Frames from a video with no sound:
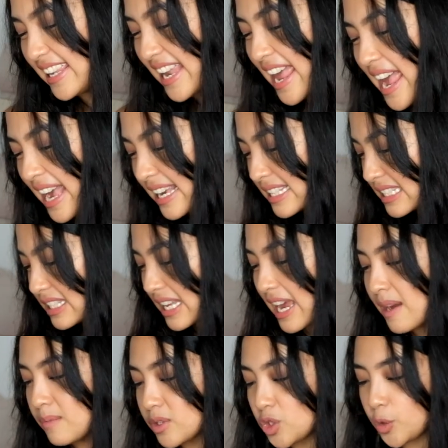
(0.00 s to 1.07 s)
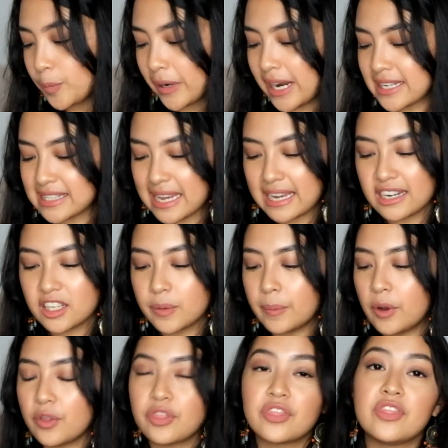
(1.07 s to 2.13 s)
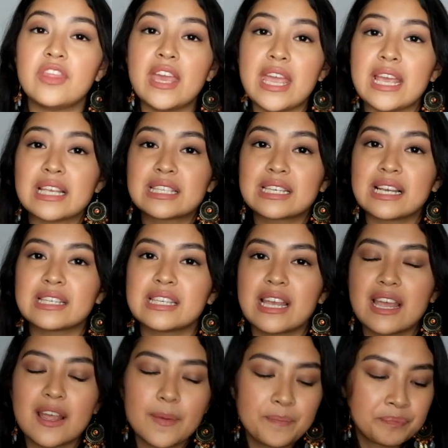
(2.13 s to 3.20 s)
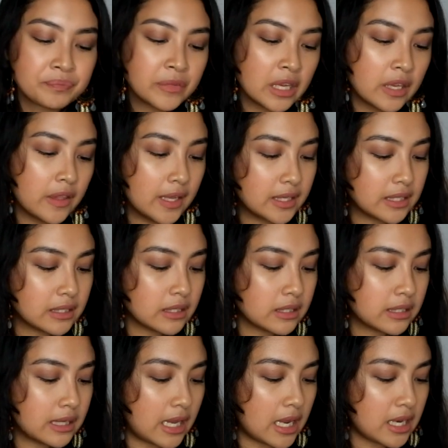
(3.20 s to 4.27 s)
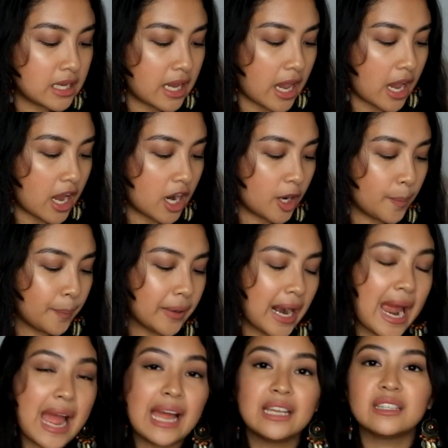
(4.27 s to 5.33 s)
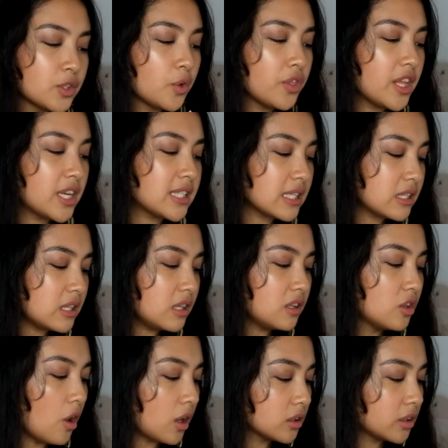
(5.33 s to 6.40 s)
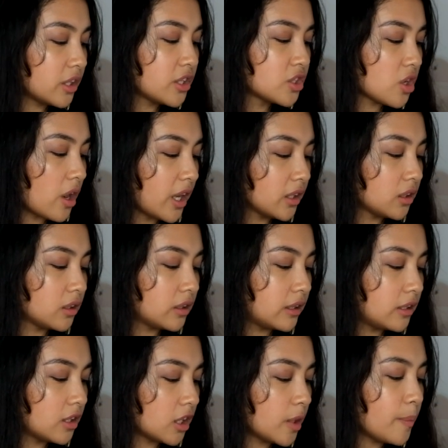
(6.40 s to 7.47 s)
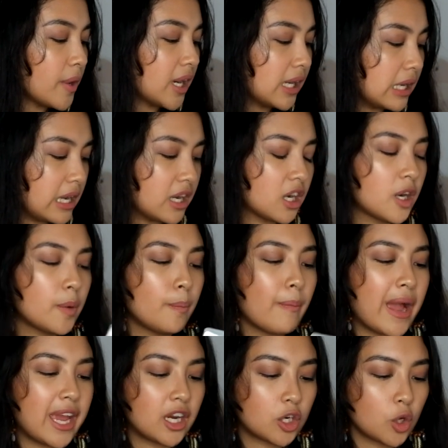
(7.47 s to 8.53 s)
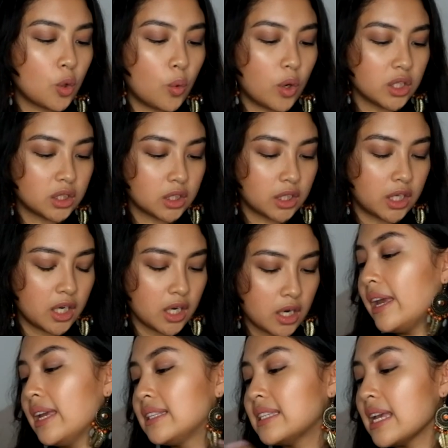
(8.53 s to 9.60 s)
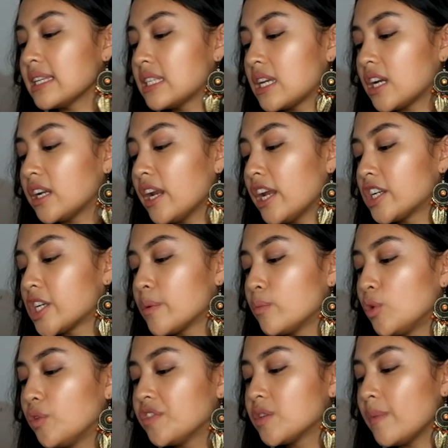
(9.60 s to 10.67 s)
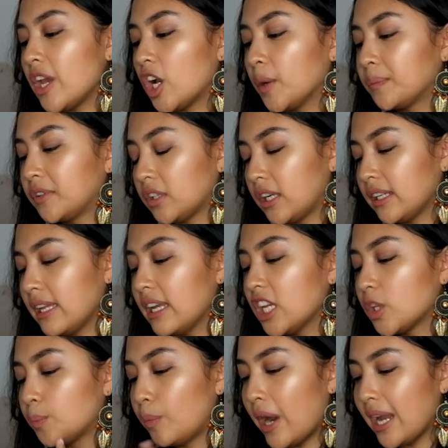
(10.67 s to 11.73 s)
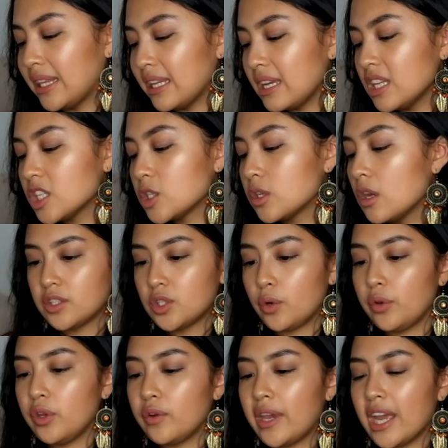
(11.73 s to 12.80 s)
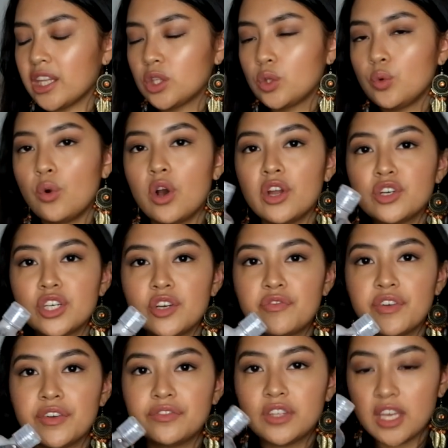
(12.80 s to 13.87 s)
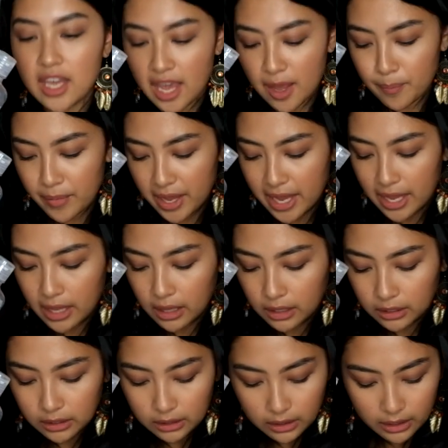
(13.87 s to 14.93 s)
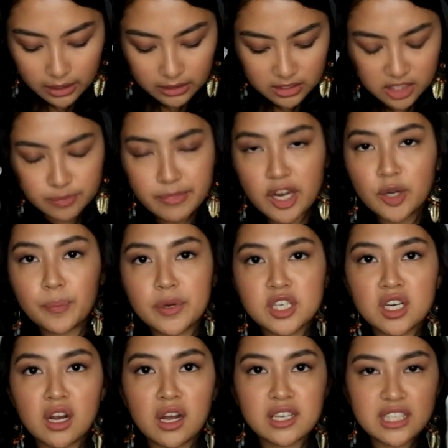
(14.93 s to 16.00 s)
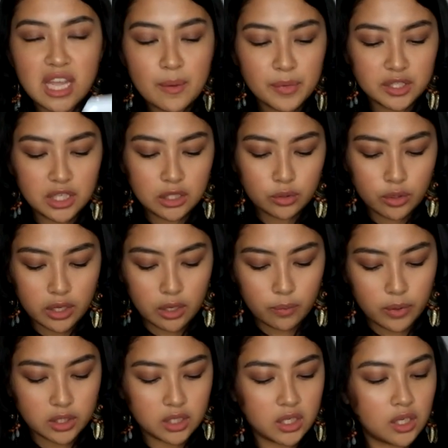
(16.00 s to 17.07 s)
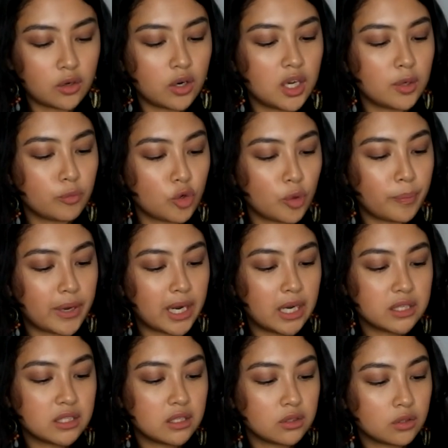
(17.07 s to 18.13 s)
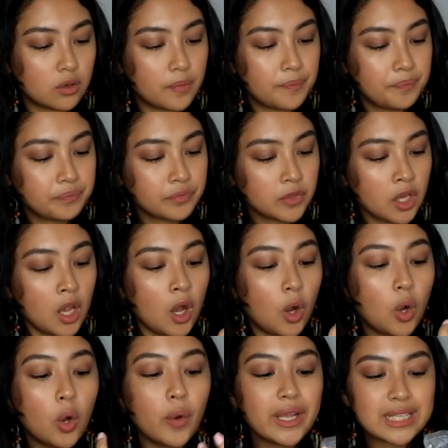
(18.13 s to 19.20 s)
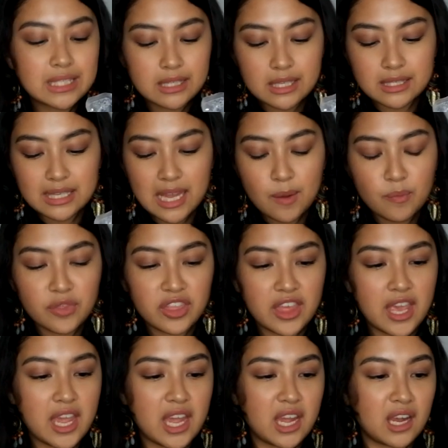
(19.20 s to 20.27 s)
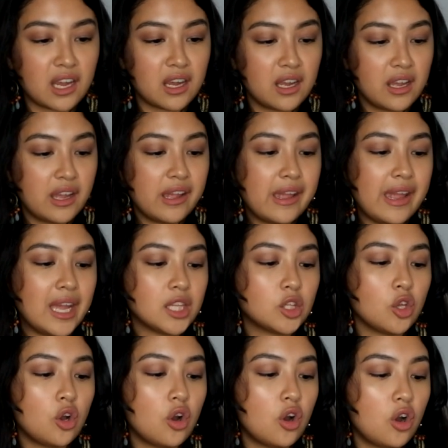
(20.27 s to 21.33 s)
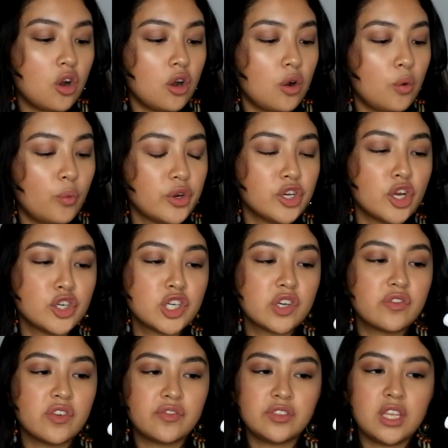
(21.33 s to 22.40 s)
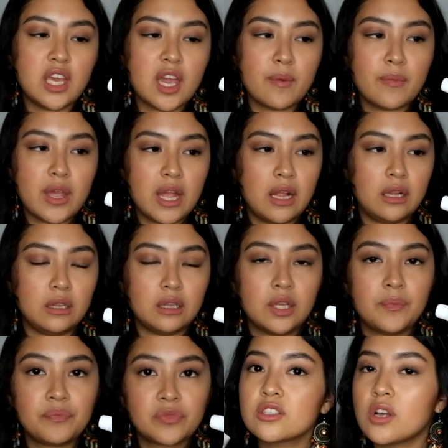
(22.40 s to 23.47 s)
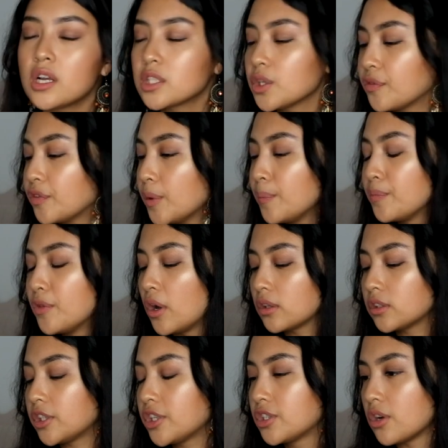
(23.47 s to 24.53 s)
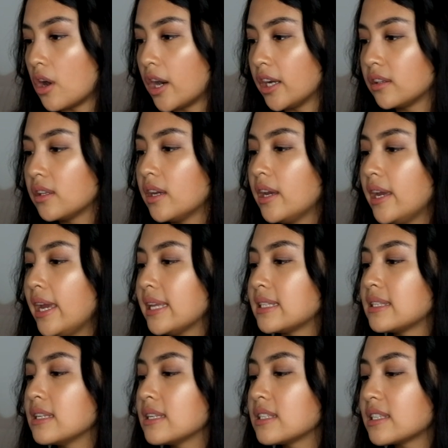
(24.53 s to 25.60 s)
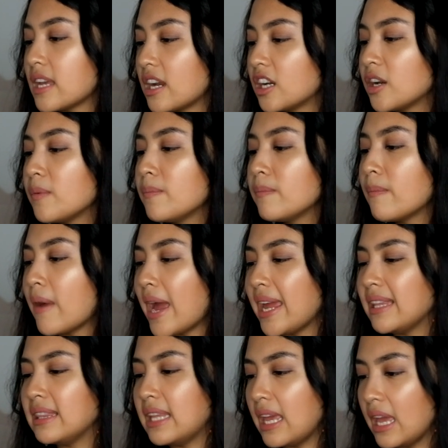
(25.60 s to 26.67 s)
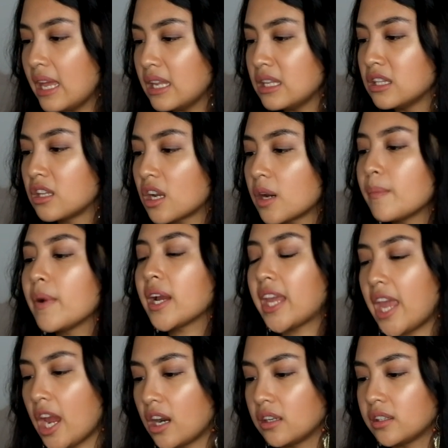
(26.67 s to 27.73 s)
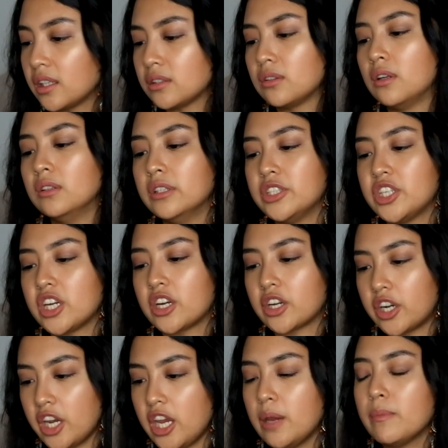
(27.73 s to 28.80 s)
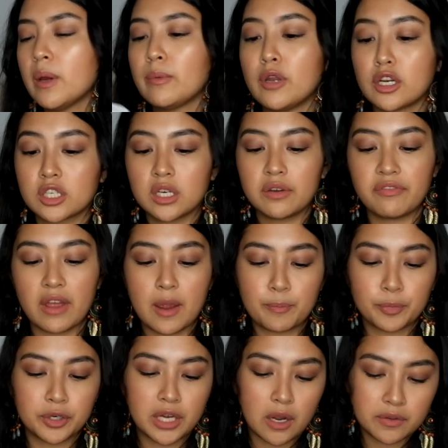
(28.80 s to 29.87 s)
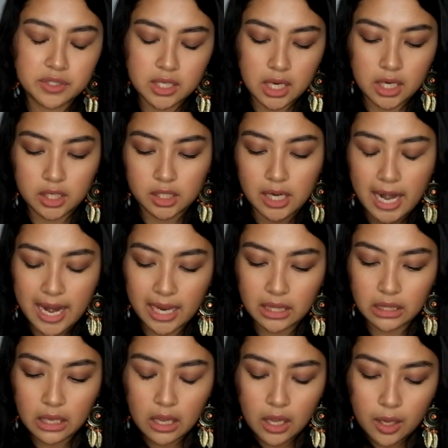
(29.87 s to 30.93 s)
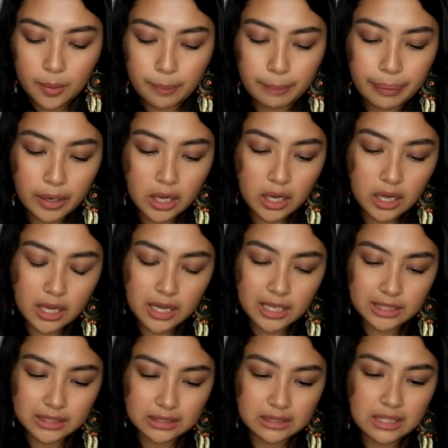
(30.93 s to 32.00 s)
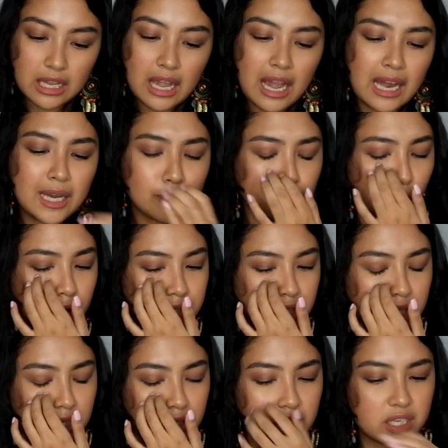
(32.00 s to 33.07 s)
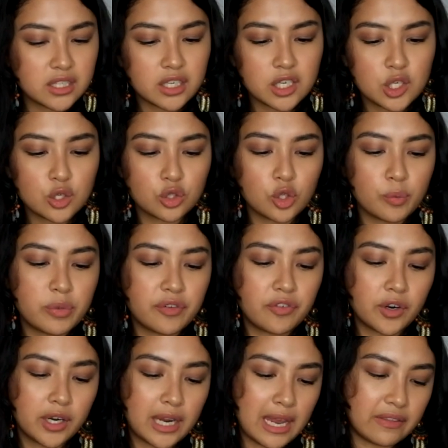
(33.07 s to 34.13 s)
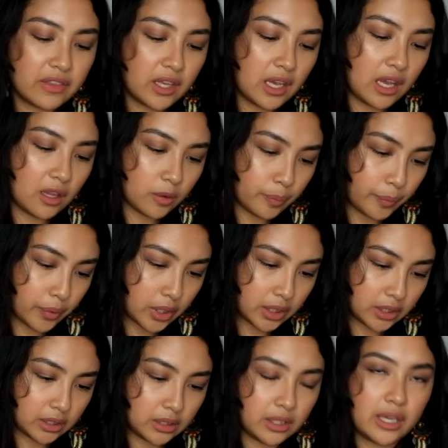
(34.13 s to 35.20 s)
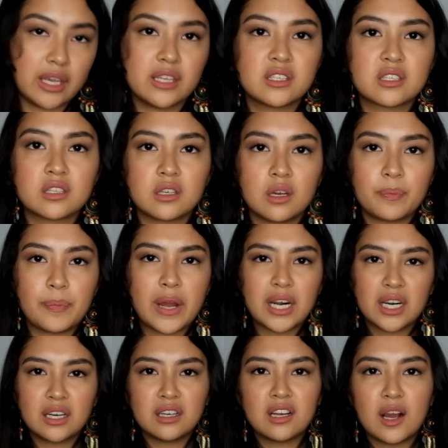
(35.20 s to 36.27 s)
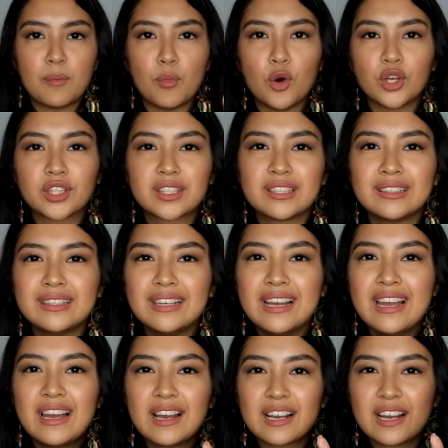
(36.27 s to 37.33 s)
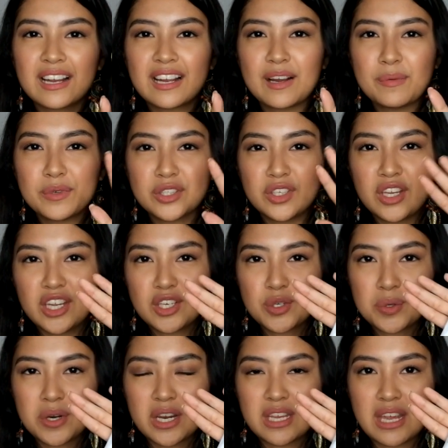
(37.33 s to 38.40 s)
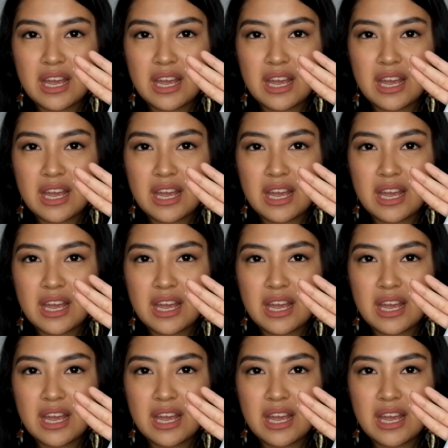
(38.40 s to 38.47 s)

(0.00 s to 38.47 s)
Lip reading: Next, I'm super excited about this kasi this is a skincare brand. So this is the Dr.Jart Dermaclear Micro Water. It says here that it removes makeup dirt and it brightens. So you get 250 ml. Tapos meron pa siyang kasama dito eh. Wait, hindi ko alam kung para saan to. Oh, it's the same thing. Ito, 150 ml. Also from Dr.Jart, it's the Ceramidin Dermacare Technology Cream. I'm not sure if I'm pronouncing it right. But alam ko kasi ni-research ko to before getting it, but it's parang gamot. Parang gamot yung itsura